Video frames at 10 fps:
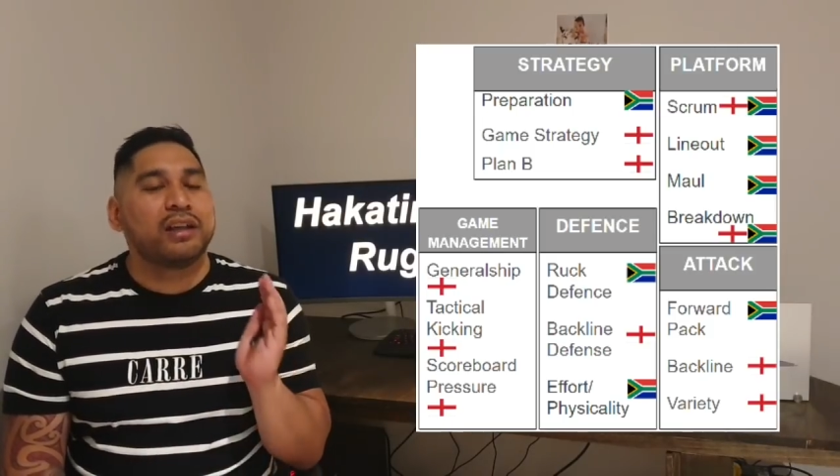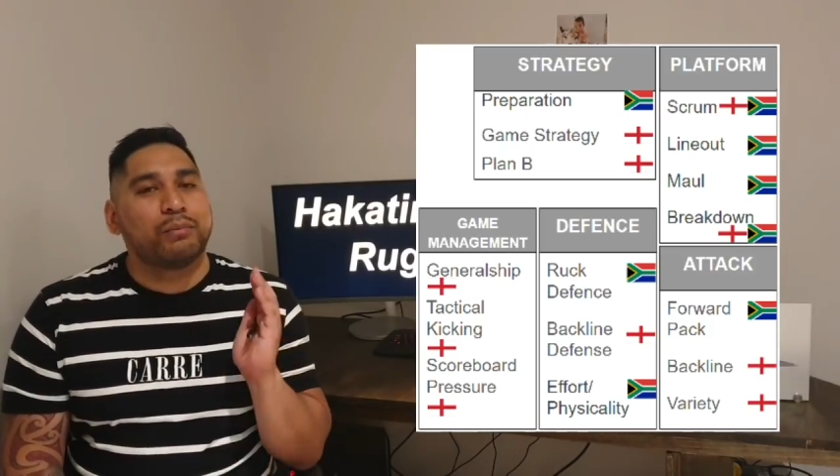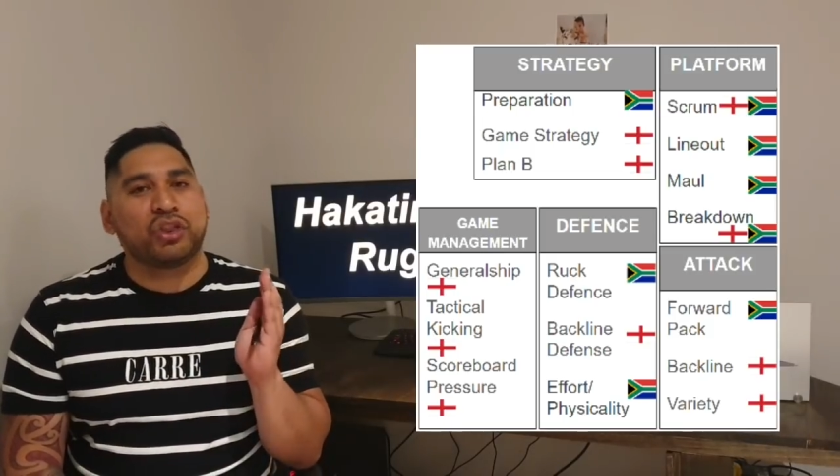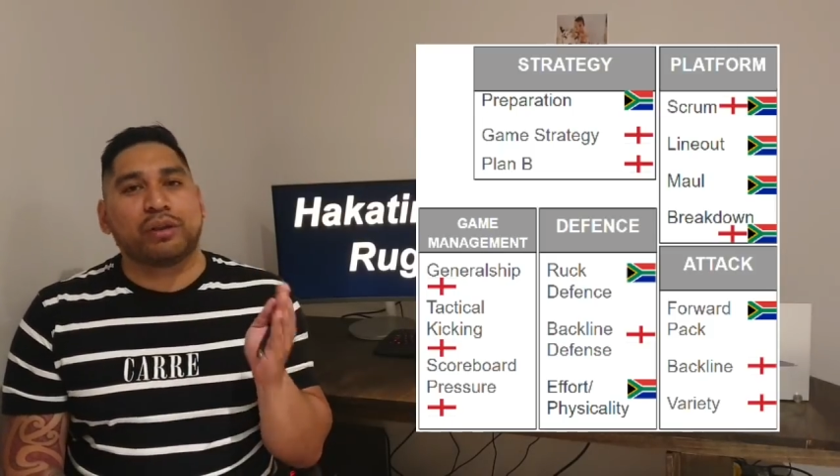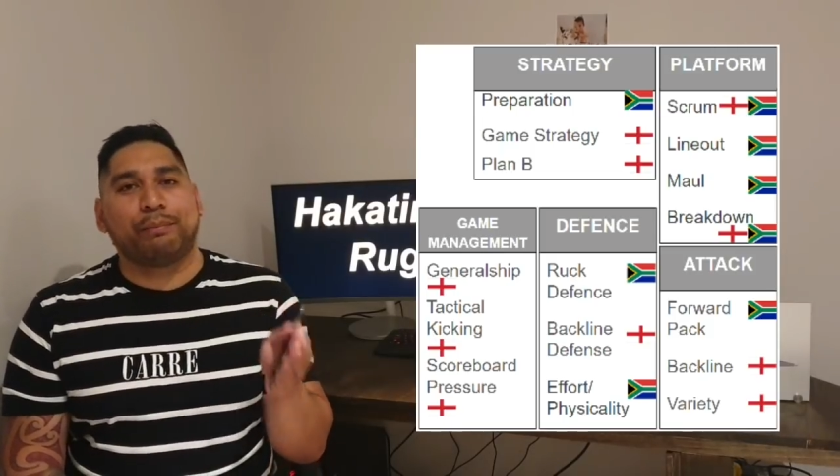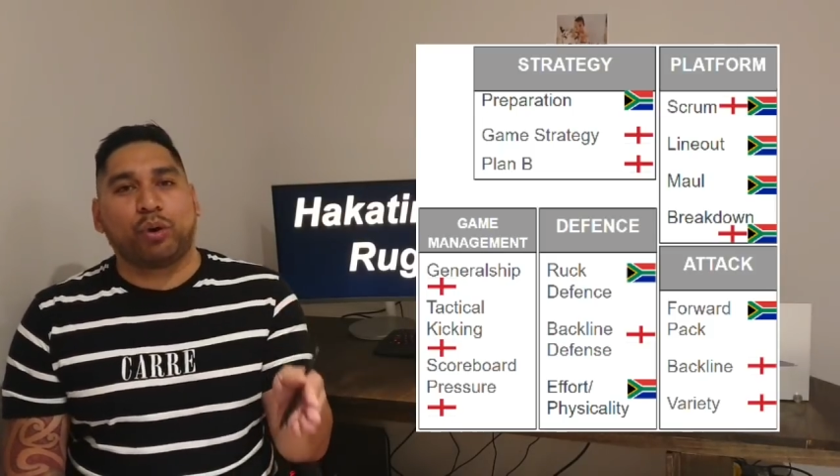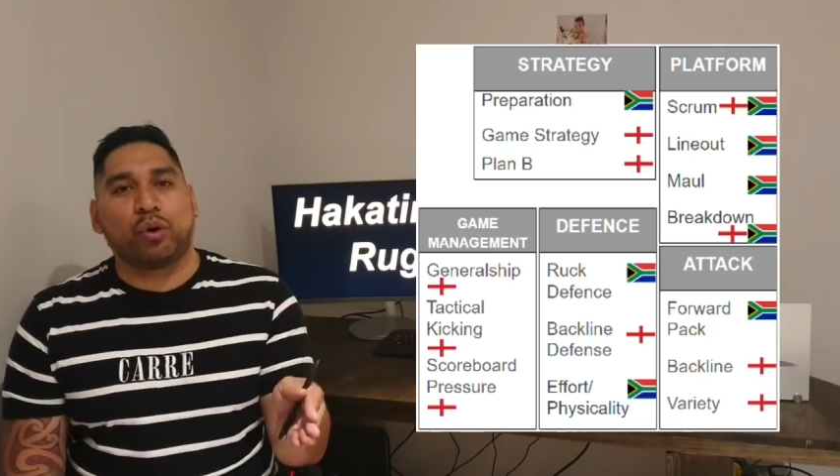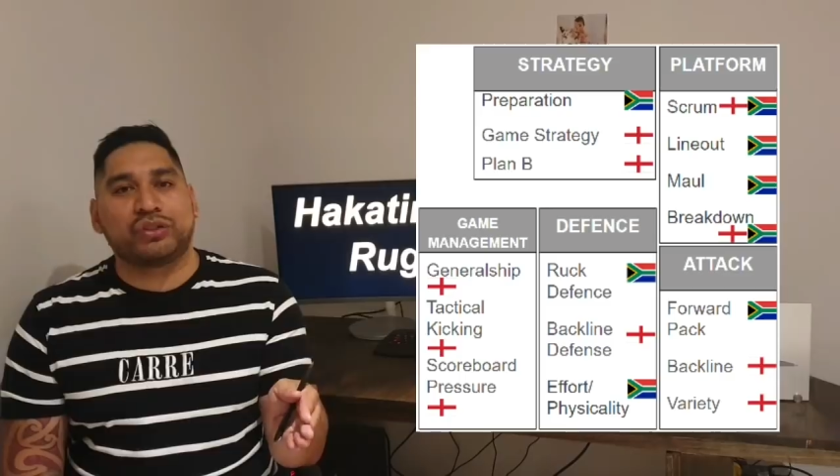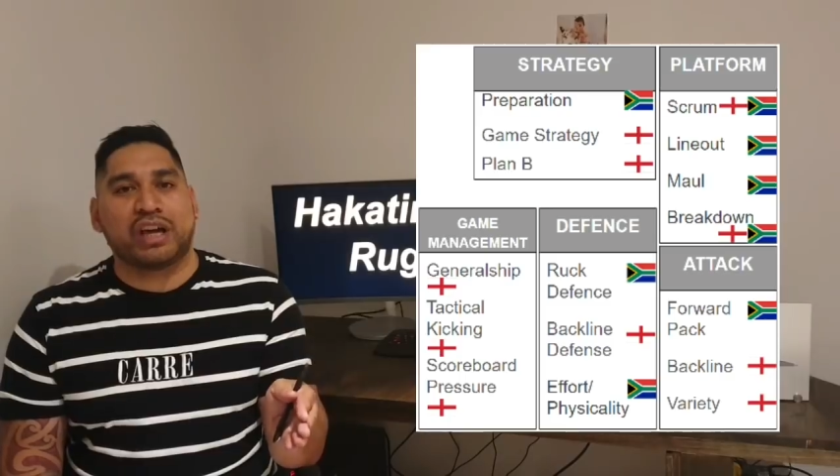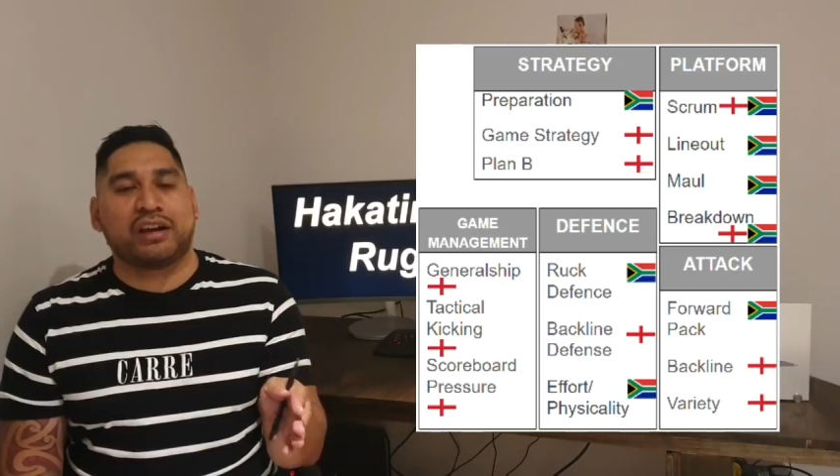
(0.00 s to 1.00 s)
put the
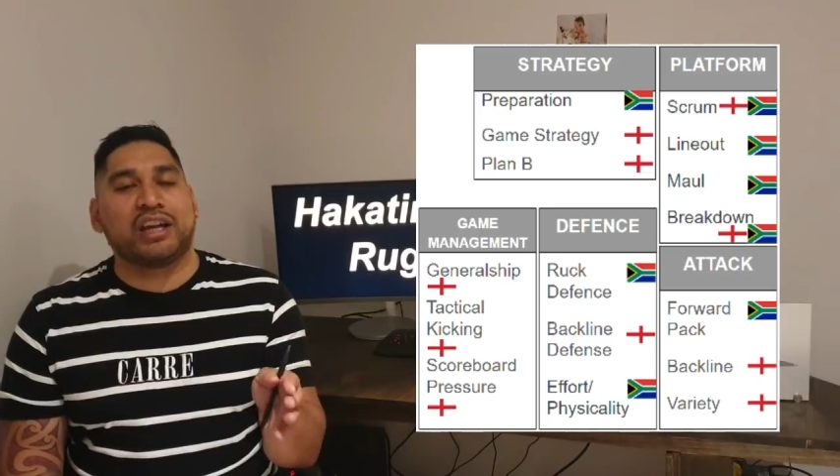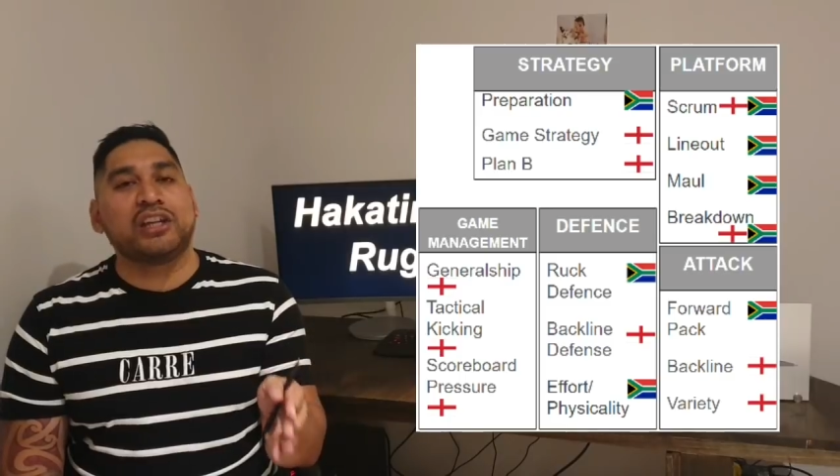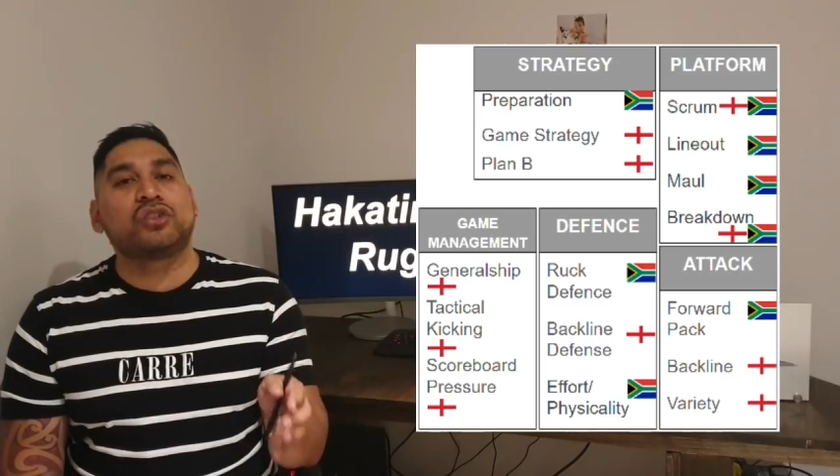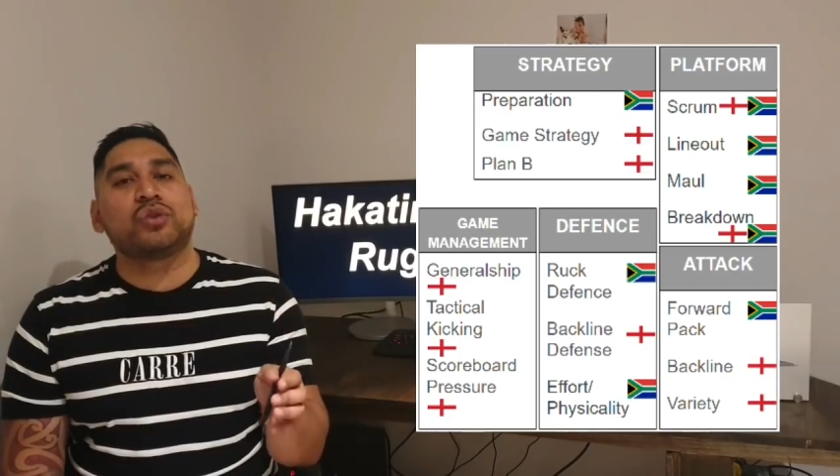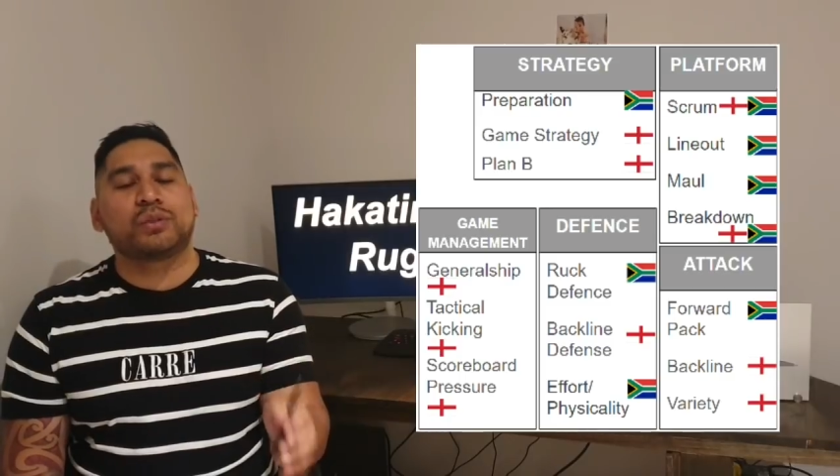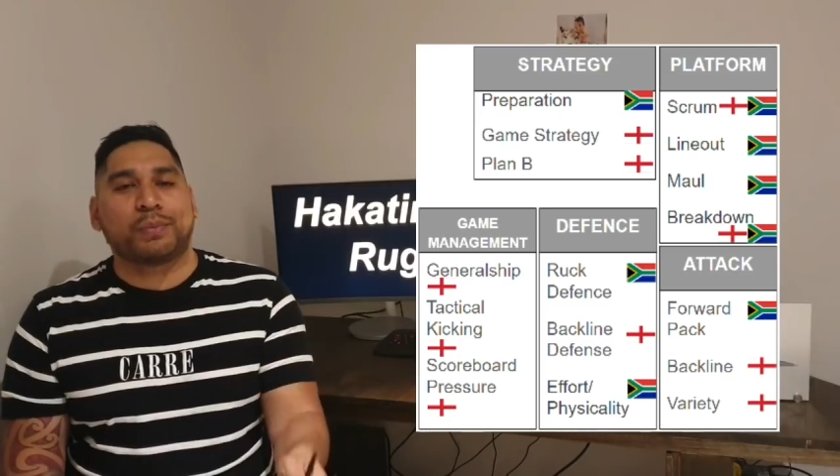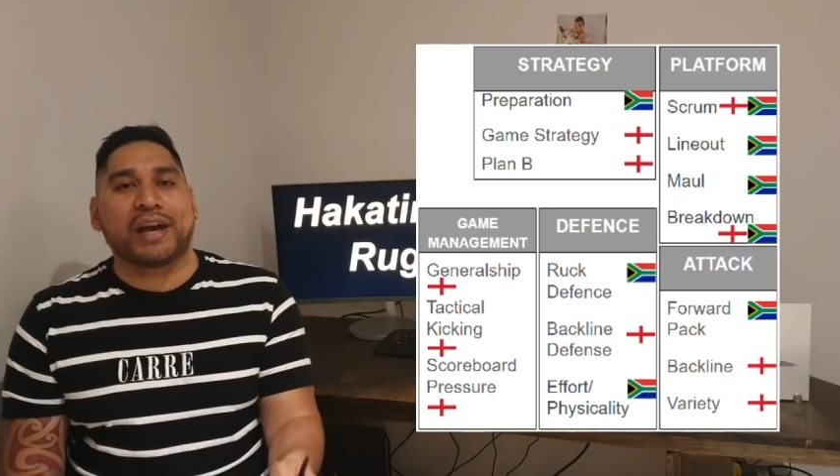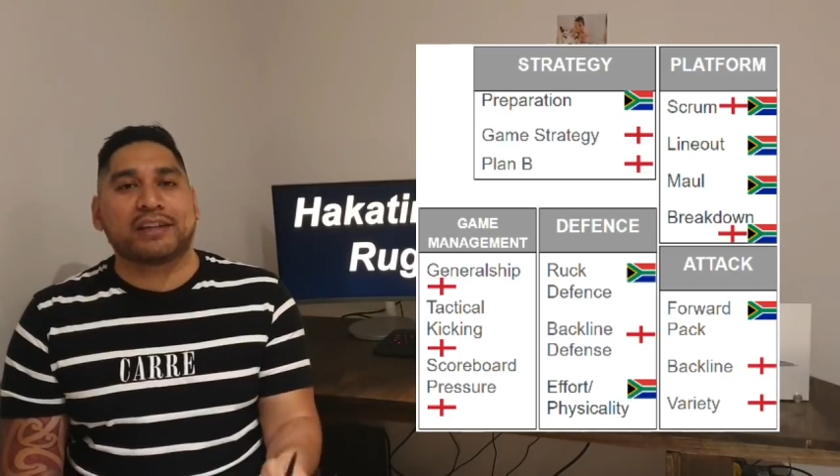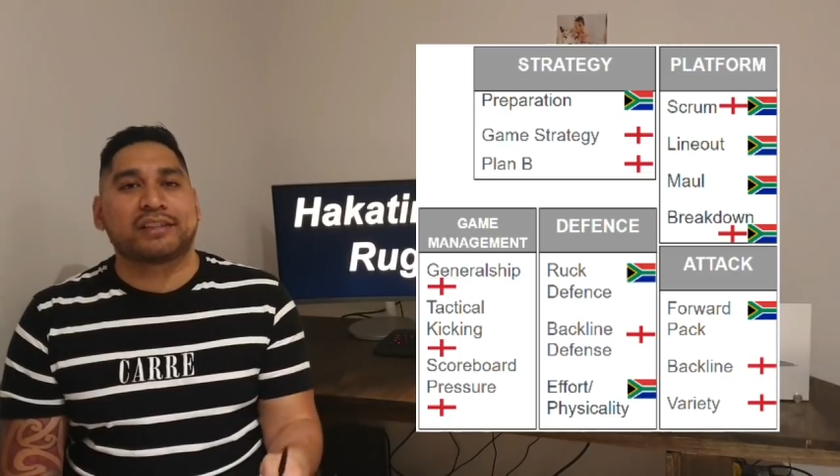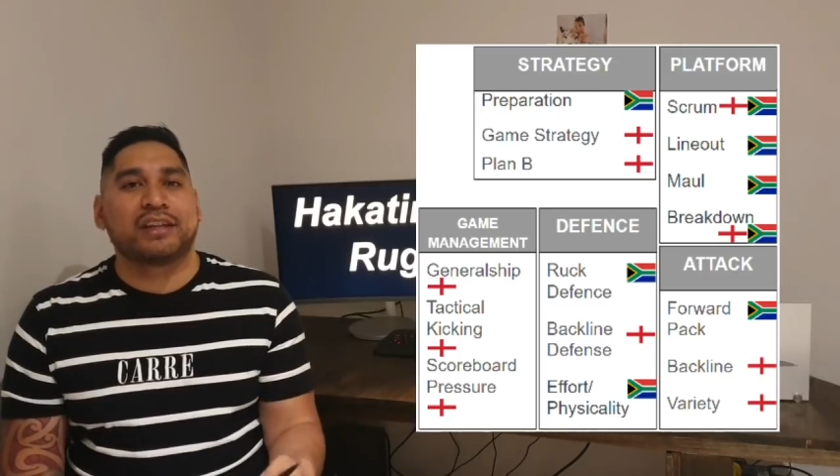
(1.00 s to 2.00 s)
ball down into
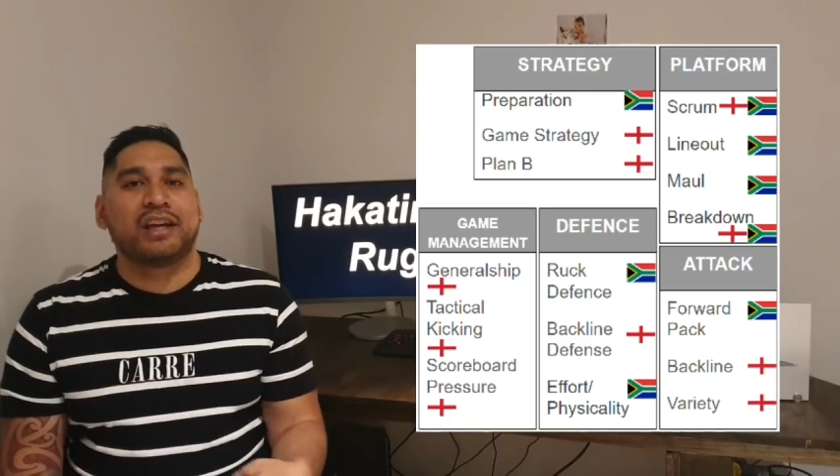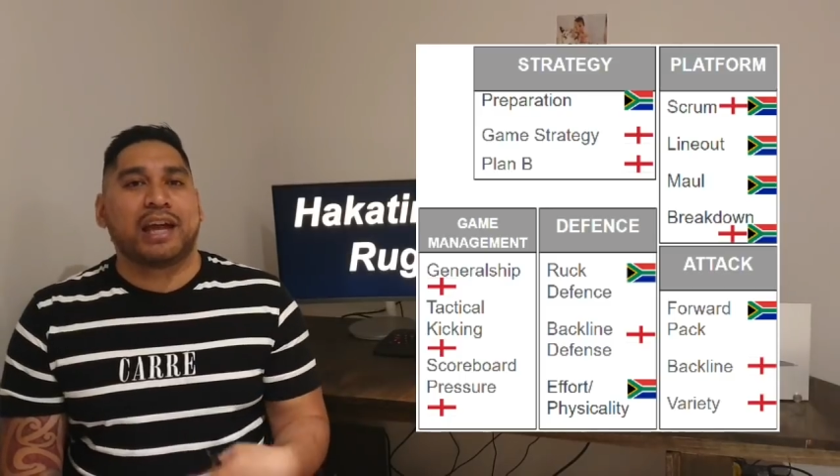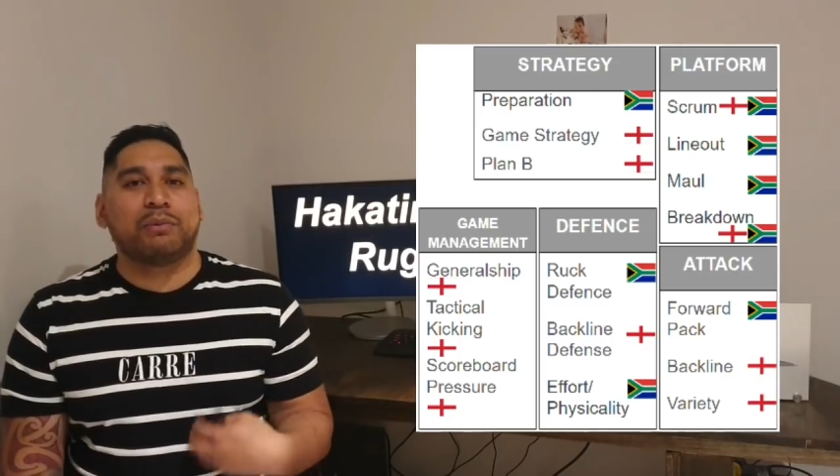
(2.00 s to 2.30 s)
space,